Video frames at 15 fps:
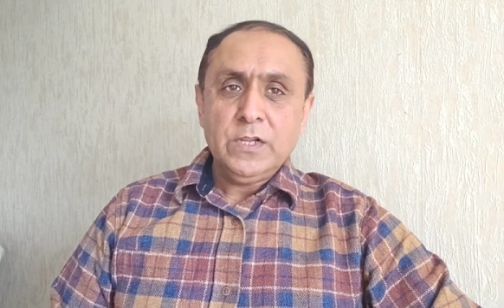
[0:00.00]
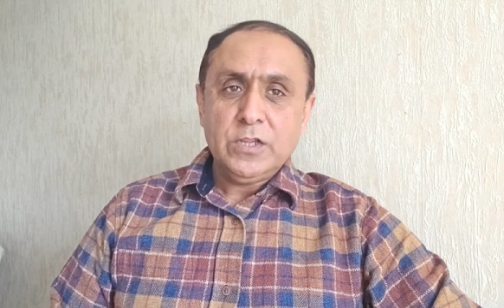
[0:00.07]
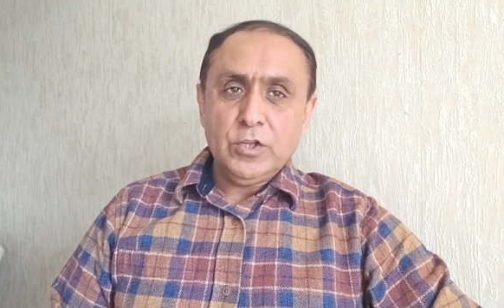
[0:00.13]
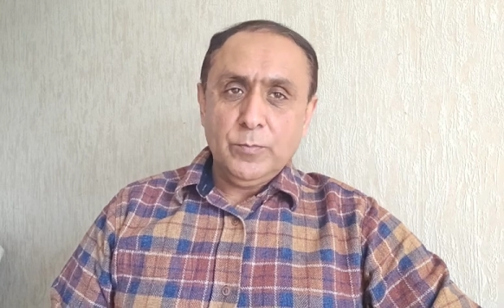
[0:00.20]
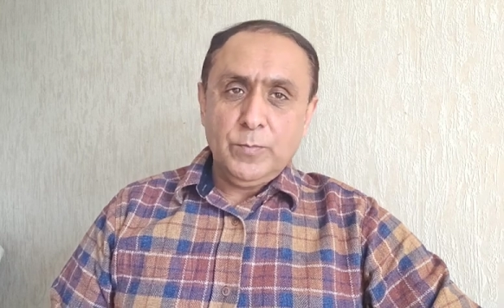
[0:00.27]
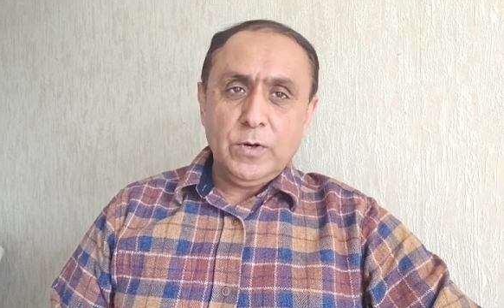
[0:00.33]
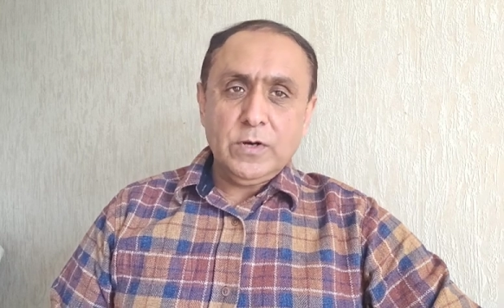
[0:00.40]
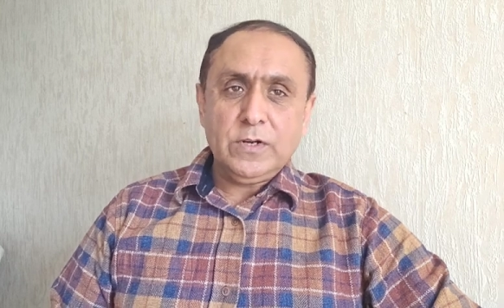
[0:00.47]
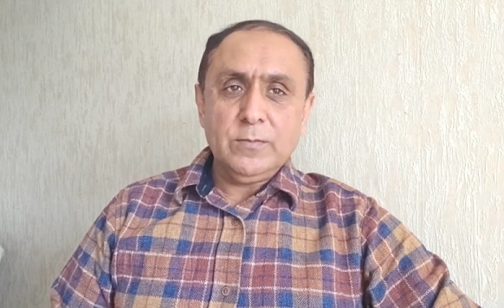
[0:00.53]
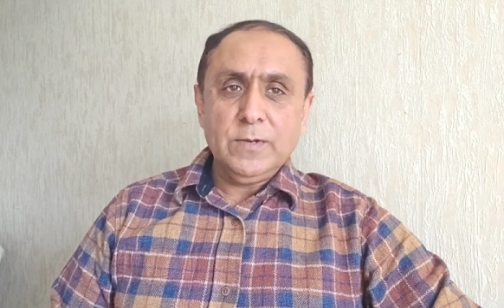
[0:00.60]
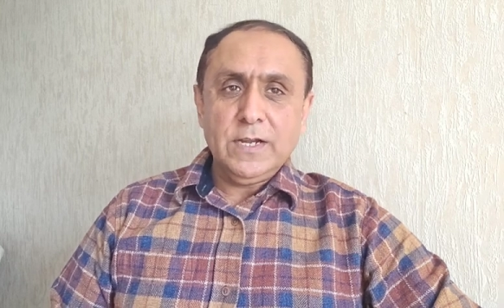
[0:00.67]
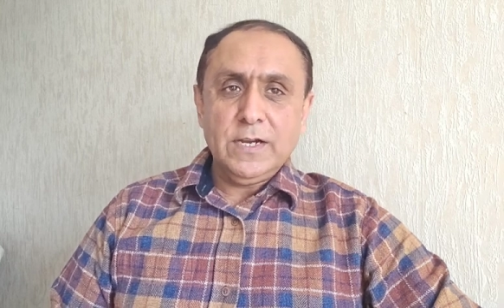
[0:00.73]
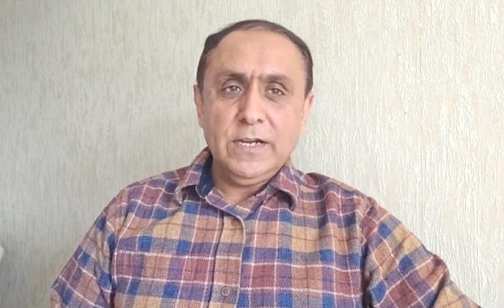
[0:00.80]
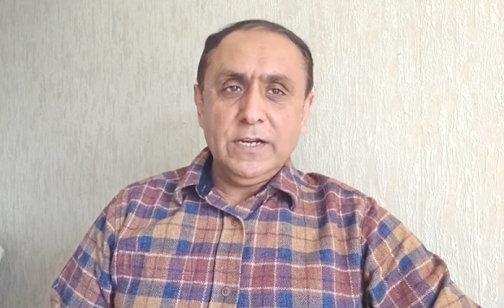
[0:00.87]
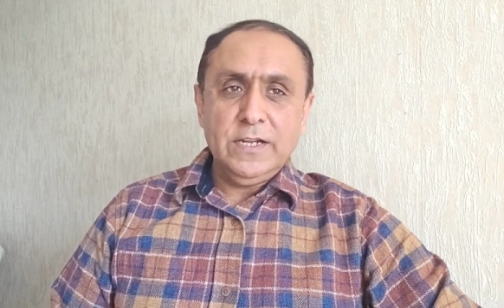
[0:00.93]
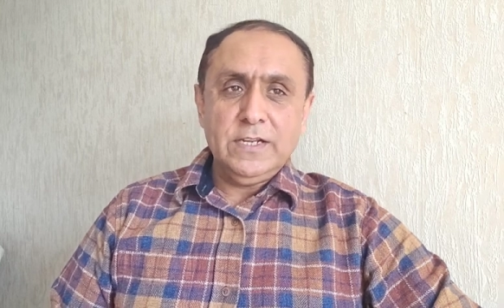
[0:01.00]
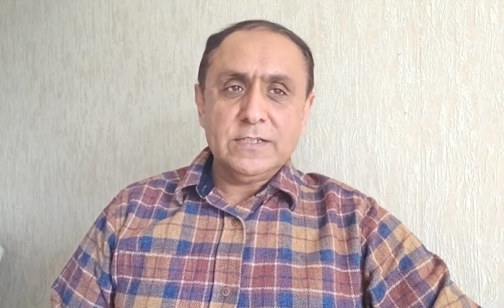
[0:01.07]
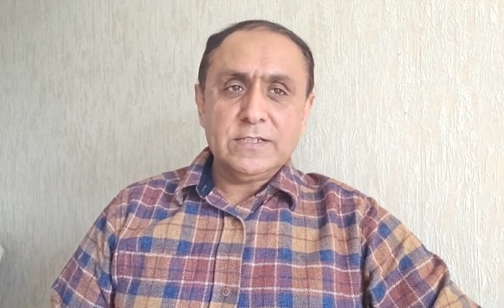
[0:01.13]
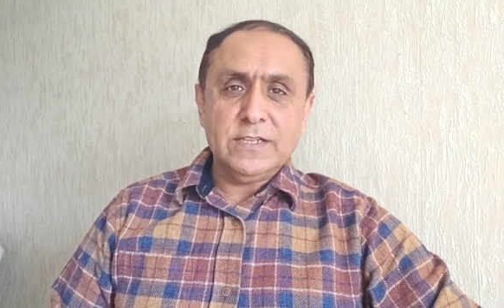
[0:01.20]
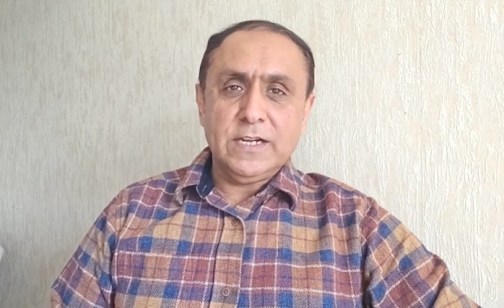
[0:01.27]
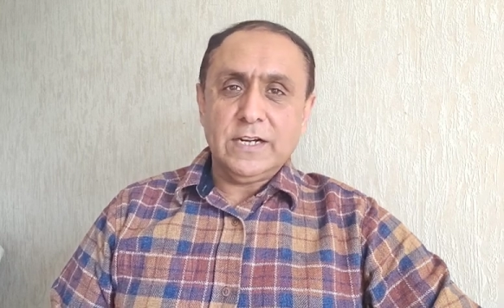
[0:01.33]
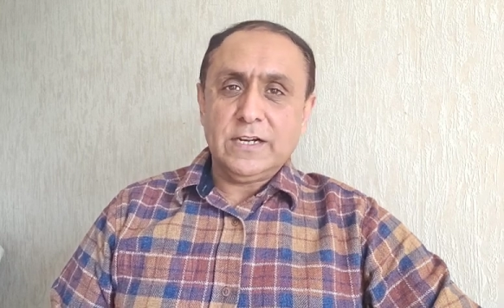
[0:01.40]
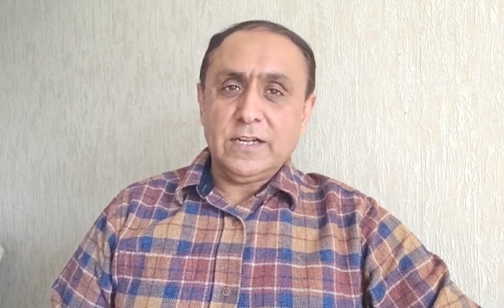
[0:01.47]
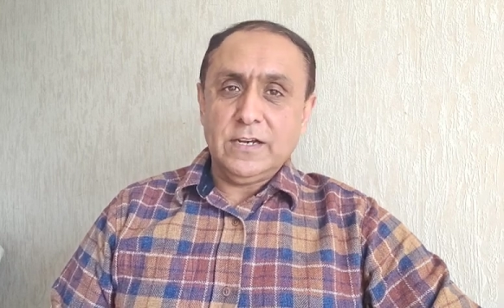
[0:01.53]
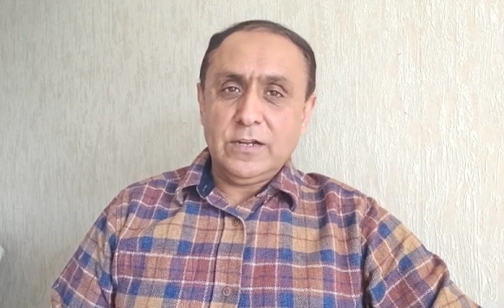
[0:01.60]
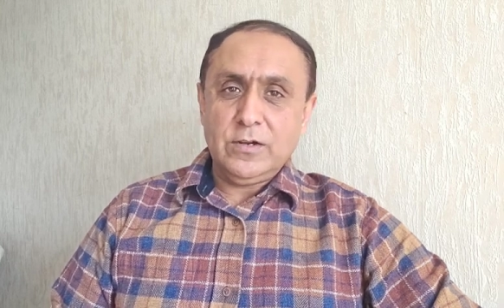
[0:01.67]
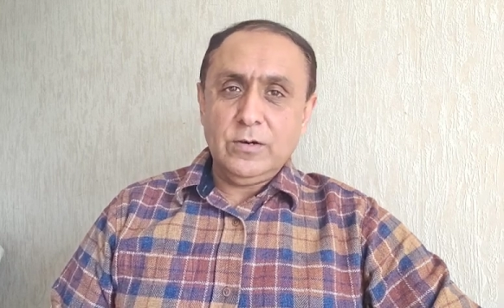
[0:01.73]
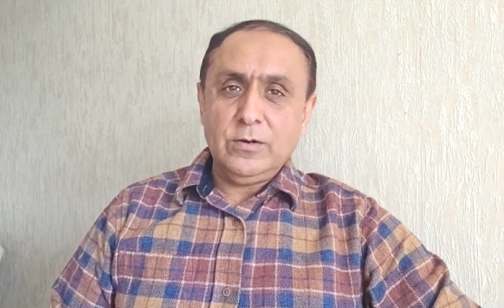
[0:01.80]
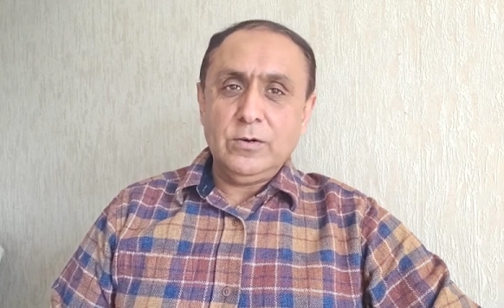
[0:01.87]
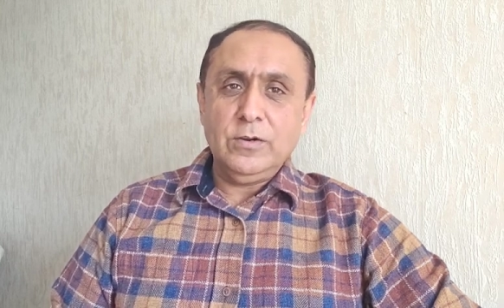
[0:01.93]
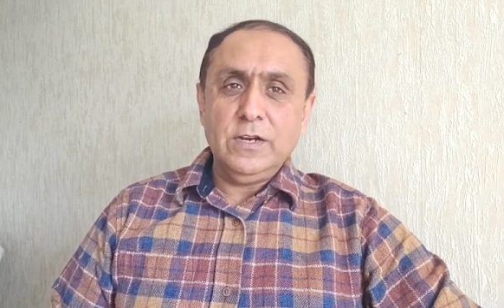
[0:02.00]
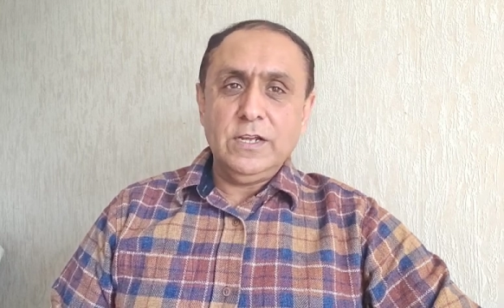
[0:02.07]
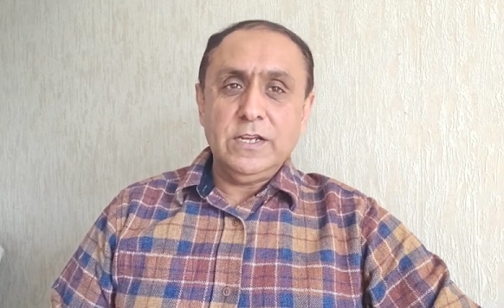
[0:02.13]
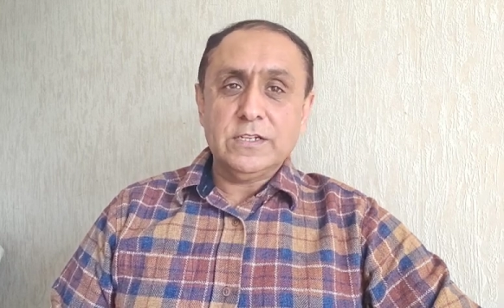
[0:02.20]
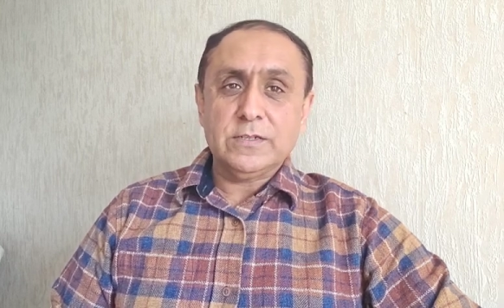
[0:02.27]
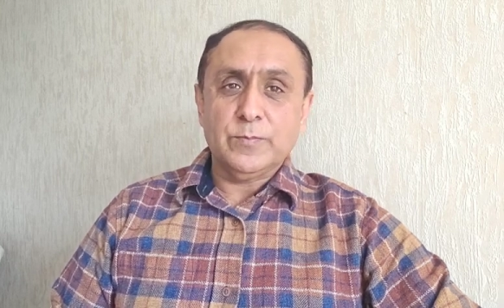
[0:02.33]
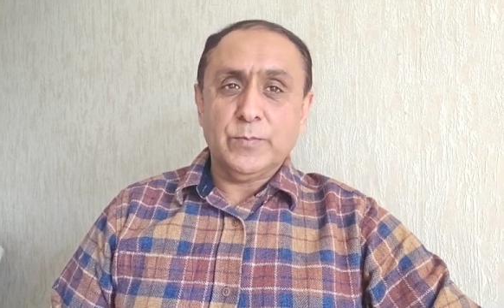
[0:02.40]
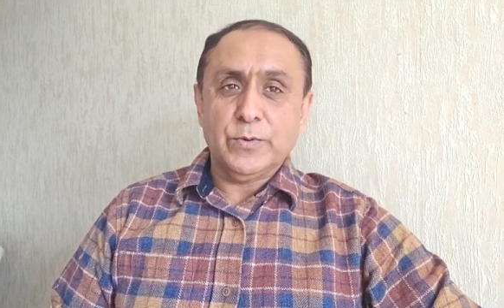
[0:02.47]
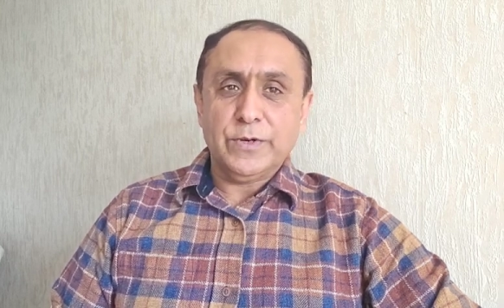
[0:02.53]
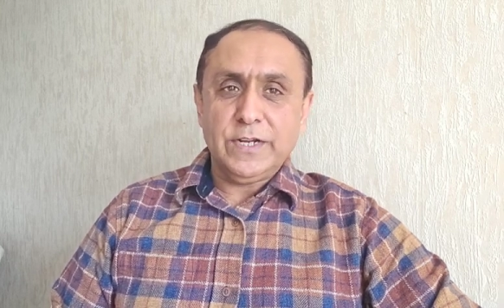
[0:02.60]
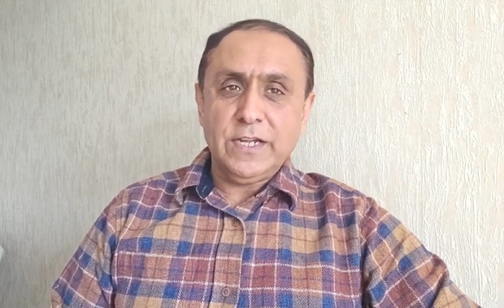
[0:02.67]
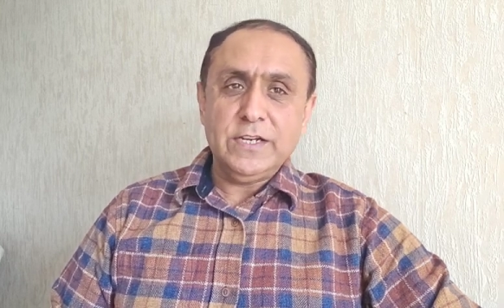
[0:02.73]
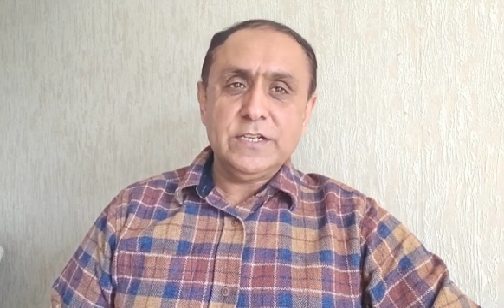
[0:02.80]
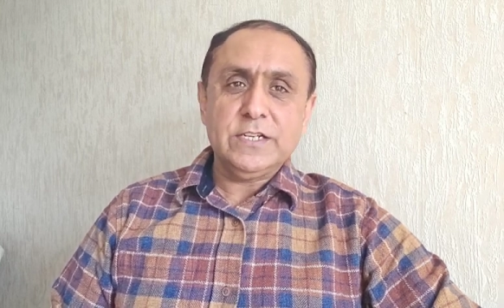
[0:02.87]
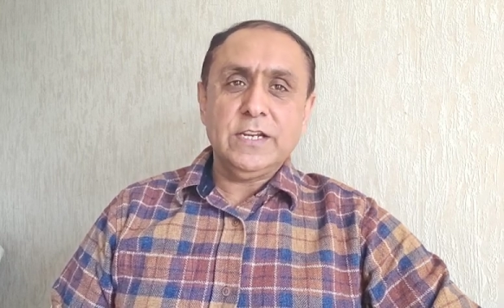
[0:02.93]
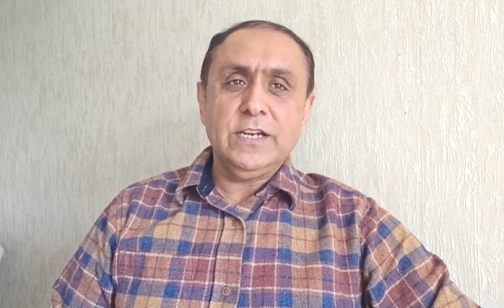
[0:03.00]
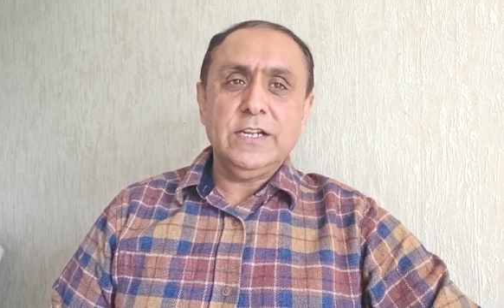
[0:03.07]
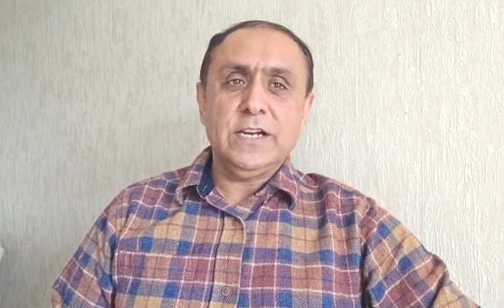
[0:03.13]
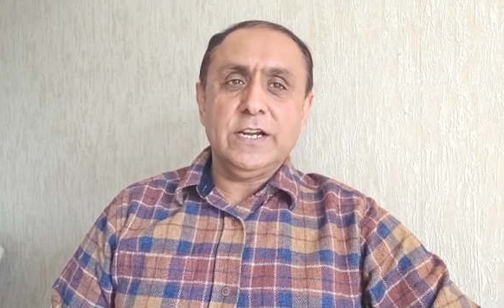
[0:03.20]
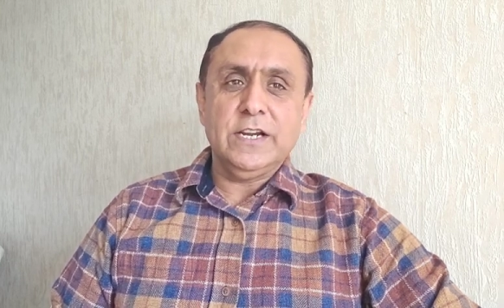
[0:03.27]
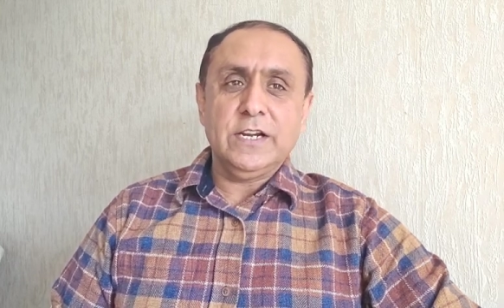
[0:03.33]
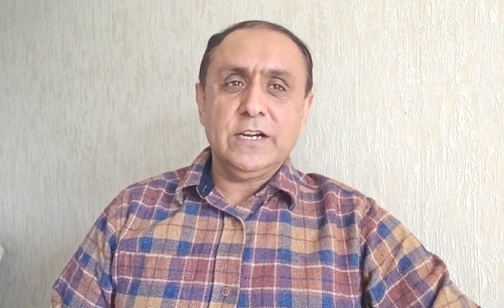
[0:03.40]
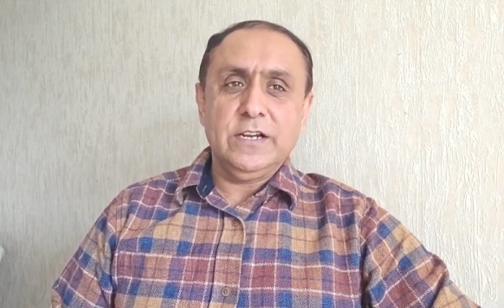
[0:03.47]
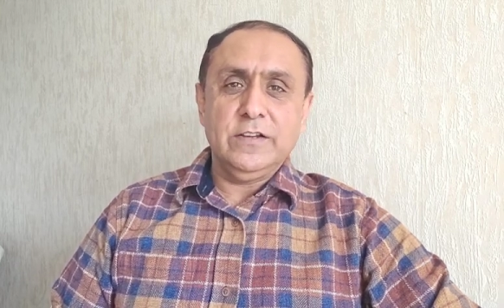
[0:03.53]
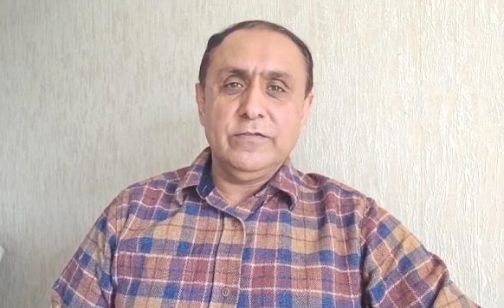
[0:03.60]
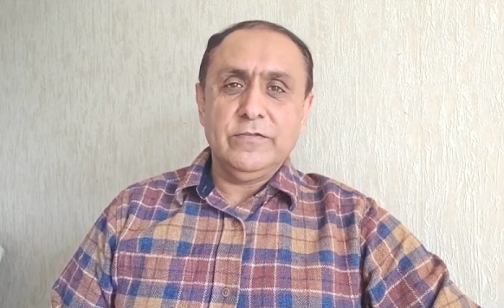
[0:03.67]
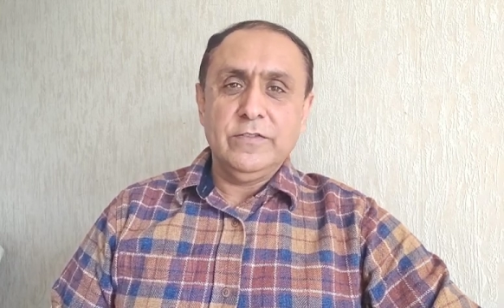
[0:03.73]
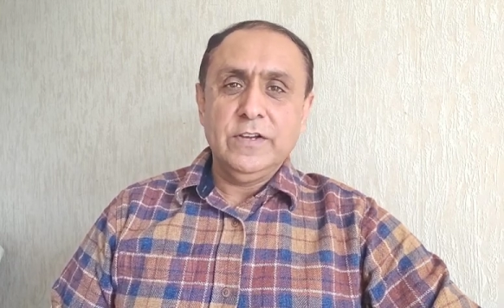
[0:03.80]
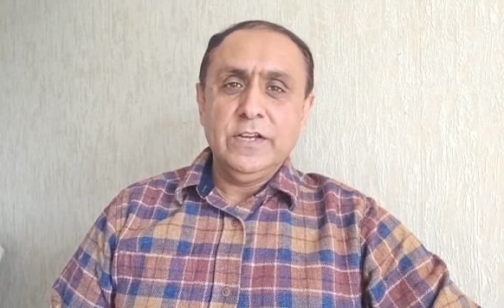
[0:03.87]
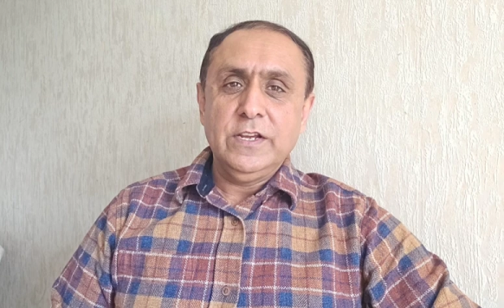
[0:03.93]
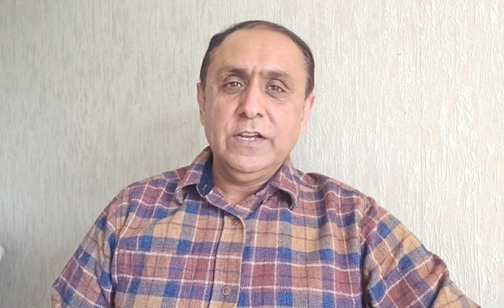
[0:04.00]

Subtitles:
The bottom line is that alcohol is potentially addictive,